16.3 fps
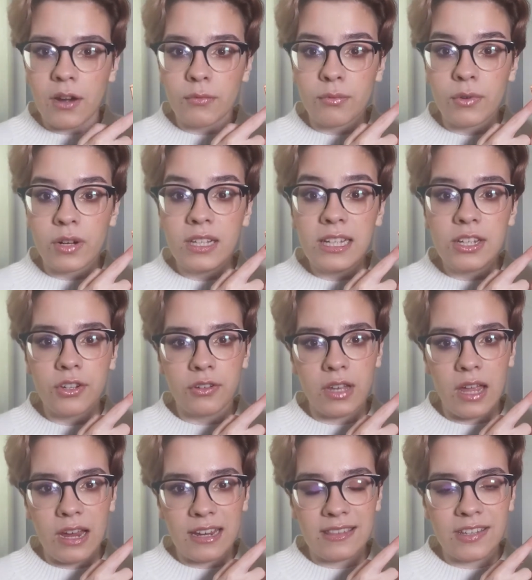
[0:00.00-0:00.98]
I really do
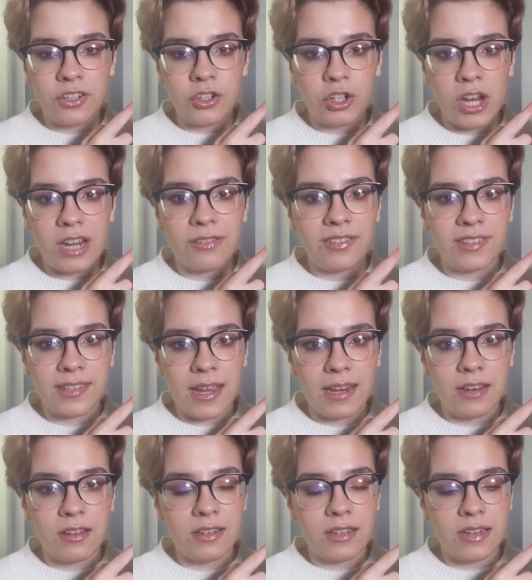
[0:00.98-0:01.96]
like this shade for
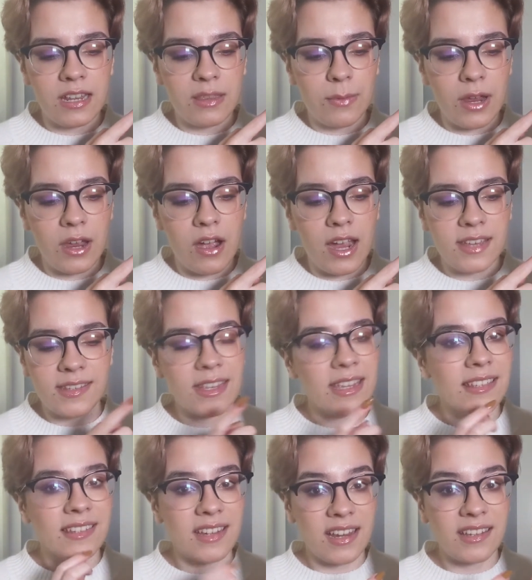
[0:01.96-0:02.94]
setting underneath my eyes.
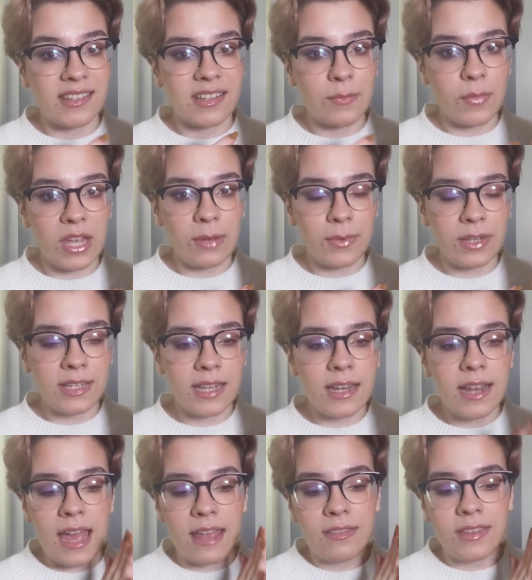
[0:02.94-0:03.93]
It is nicely
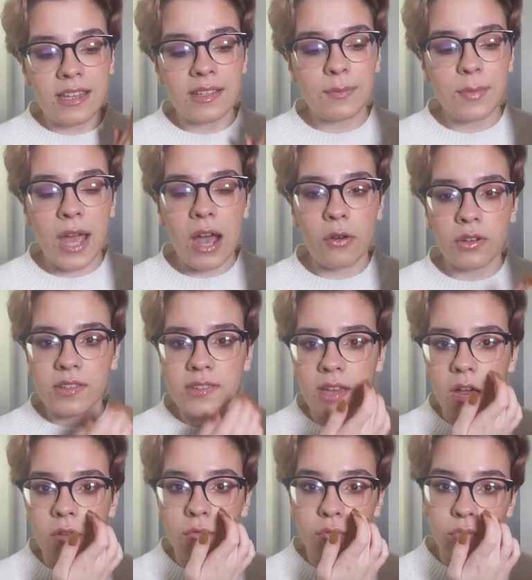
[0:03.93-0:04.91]
pigmented and these
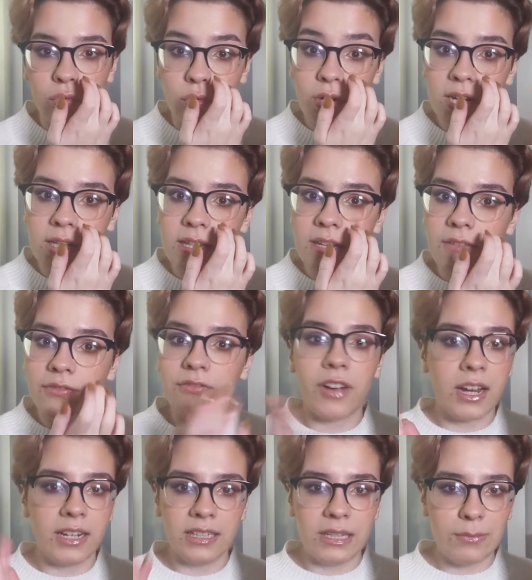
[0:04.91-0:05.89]
powders are really
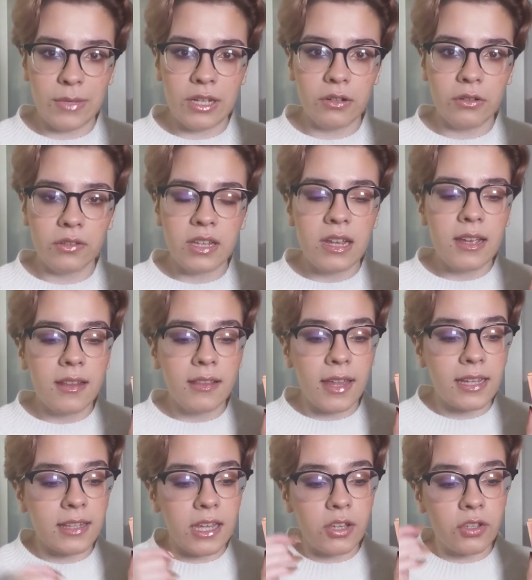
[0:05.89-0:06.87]
finely milled.
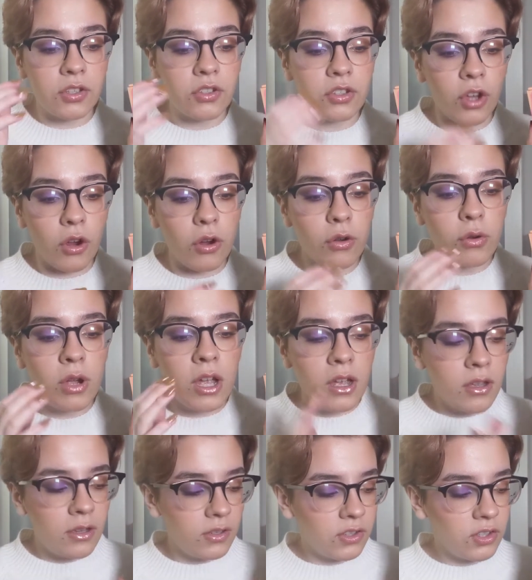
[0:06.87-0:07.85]
Like they are so
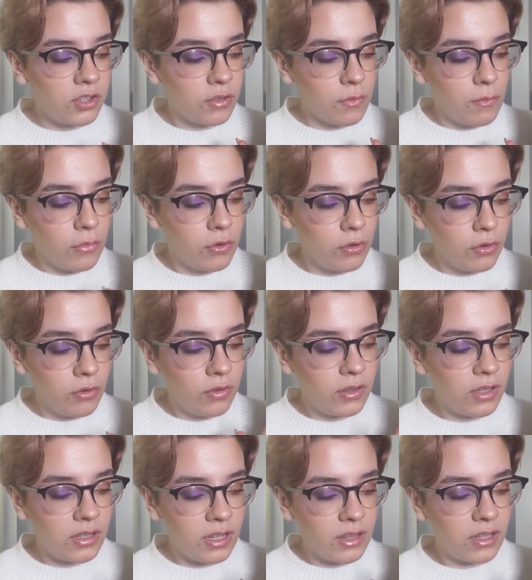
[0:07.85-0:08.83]

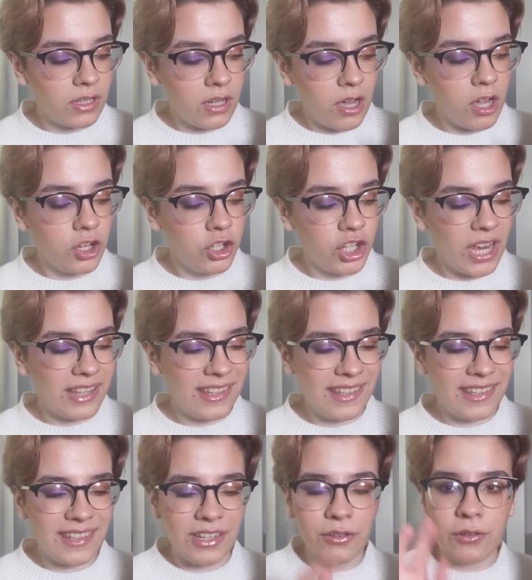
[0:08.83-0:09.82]
smooth to the touch and
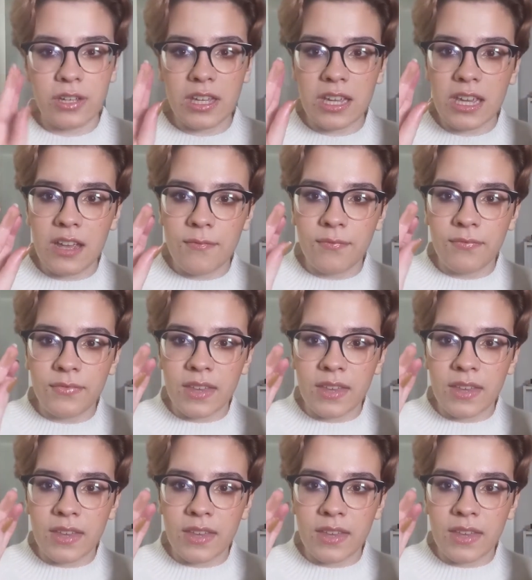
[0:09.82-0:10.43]
silky